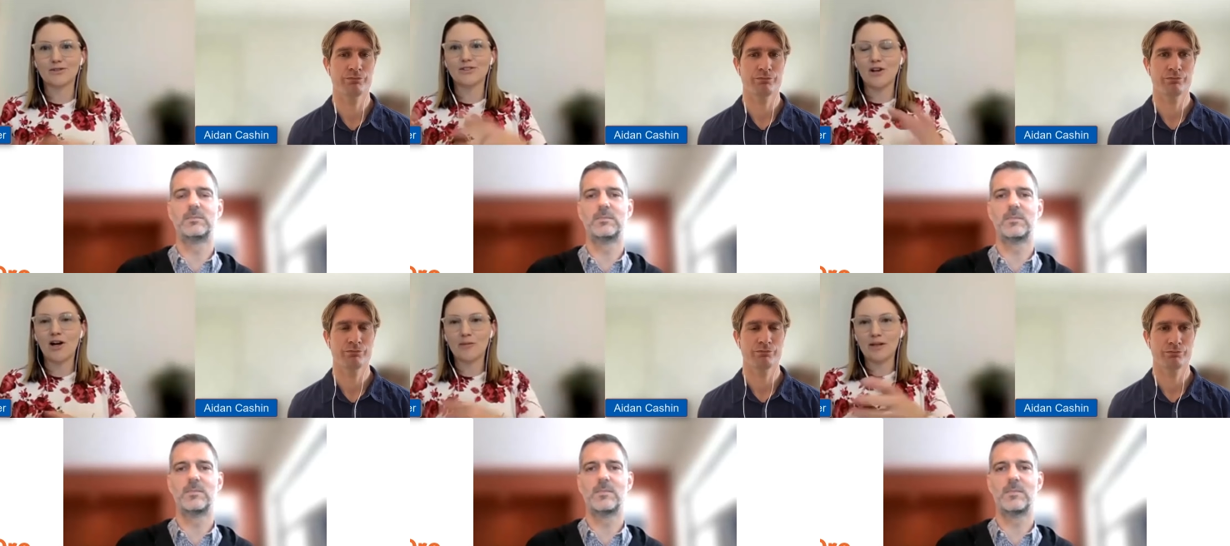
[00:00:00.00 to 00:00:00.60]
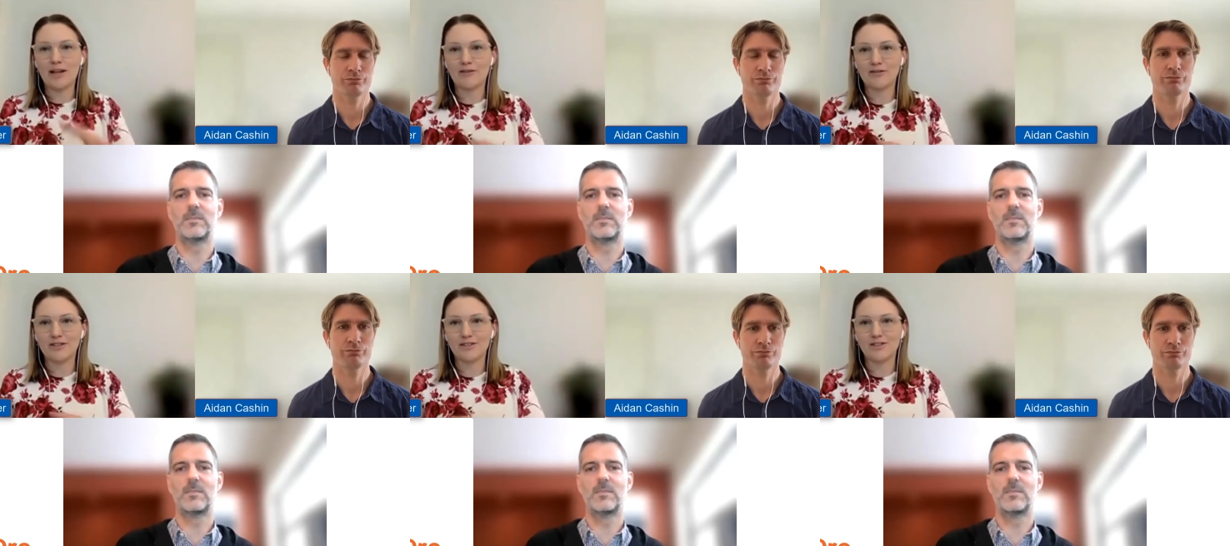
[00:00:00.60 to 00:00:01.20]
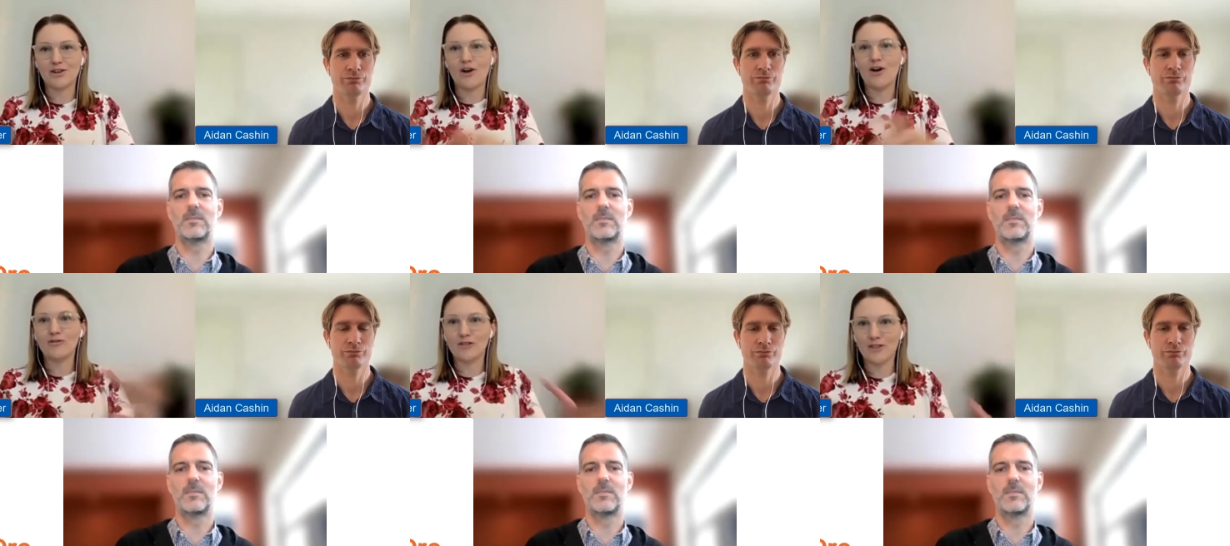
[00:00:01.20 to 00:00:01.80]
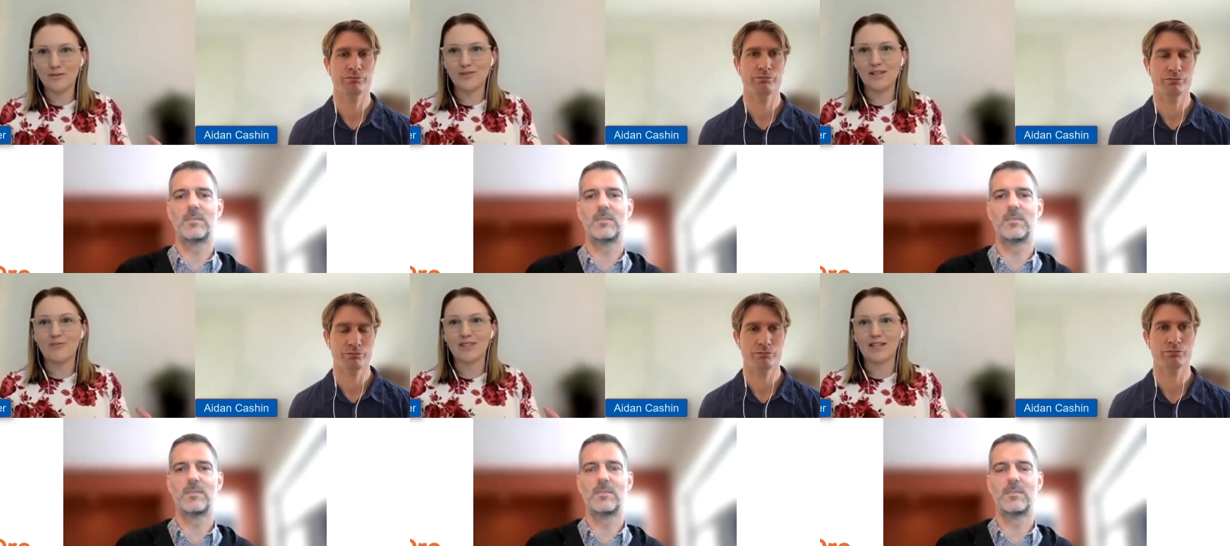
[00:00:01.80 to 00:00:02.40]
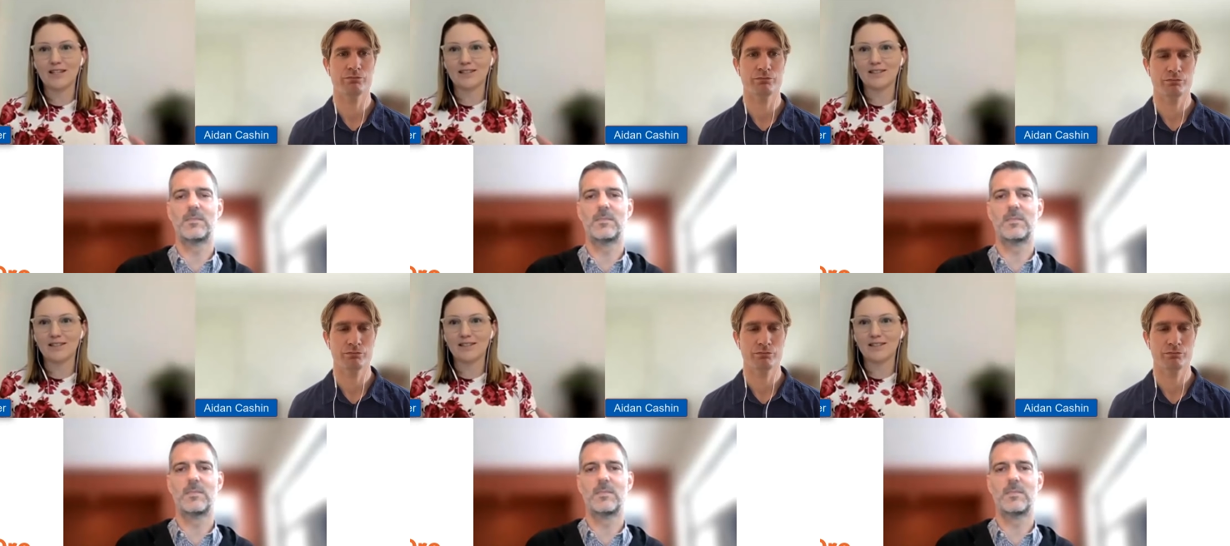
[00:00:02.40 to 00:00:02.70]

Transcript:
Speaker 1: time and effort to offer them something.